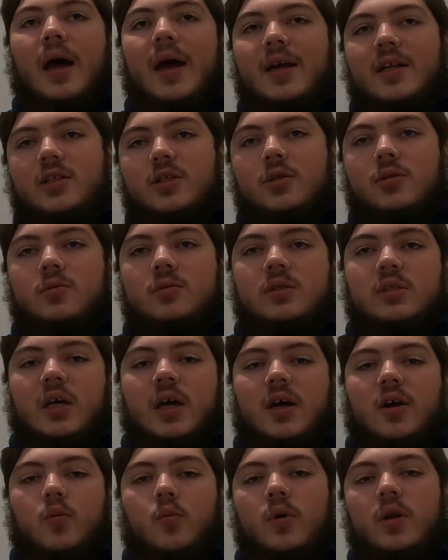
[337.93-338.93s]
iTunes
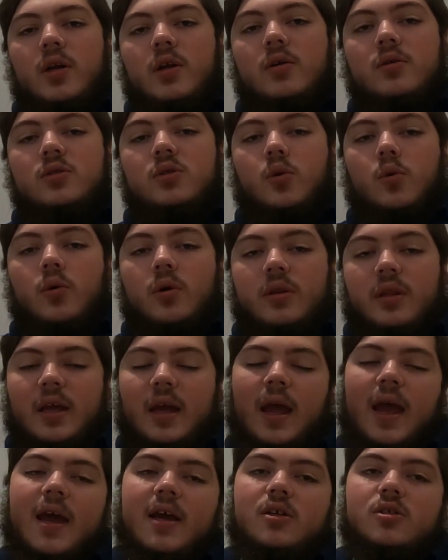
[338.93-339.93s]
on Windows, or
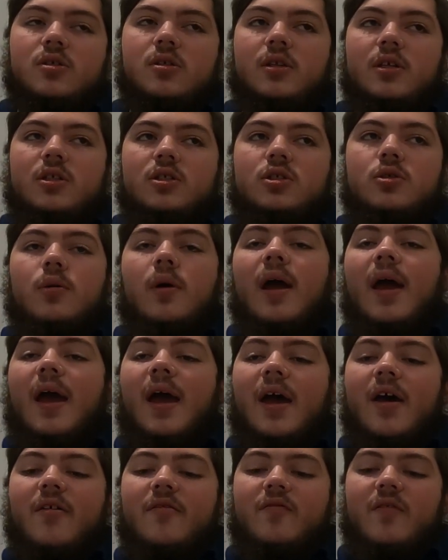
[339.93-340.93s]
they actually do
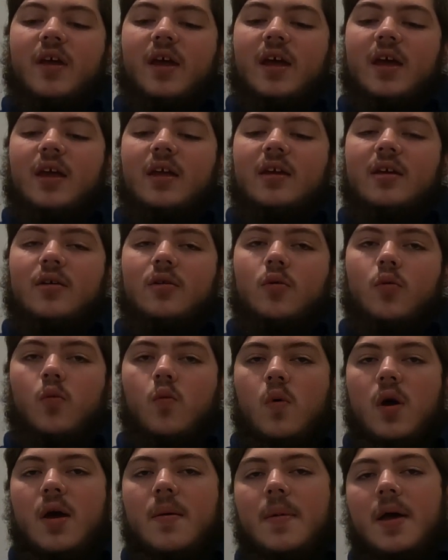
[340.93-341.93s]
have a
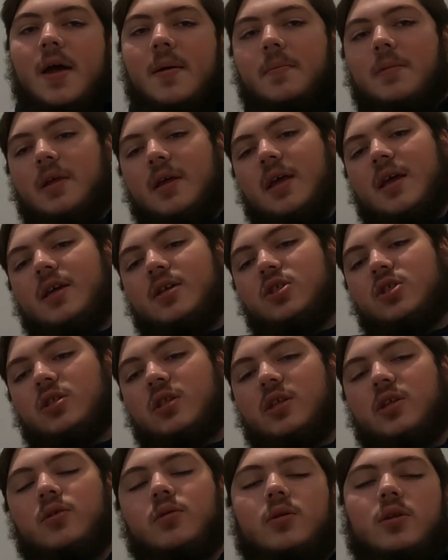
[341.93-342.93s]
web application
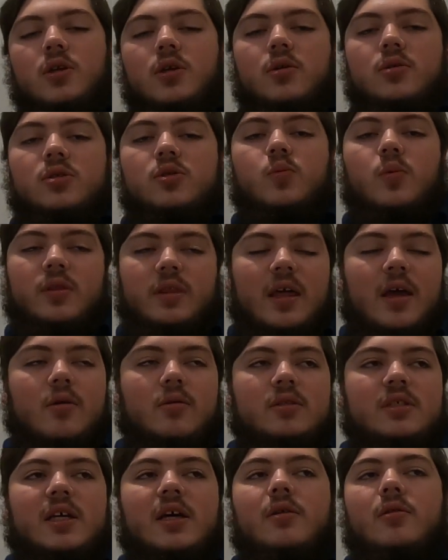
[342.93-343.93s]
that you can use
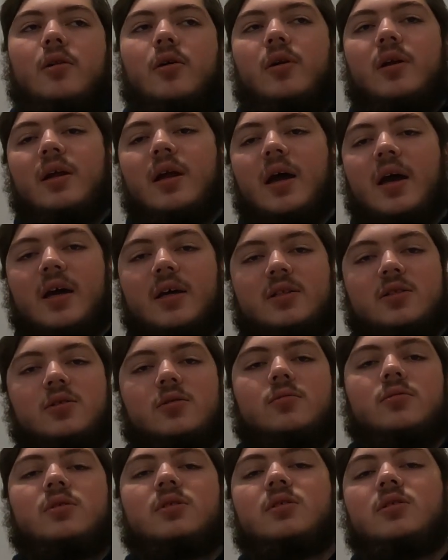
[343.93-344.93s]
without downloading
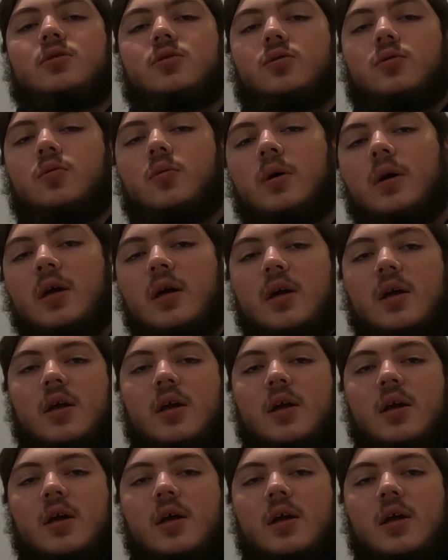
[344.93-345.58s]
iTunes to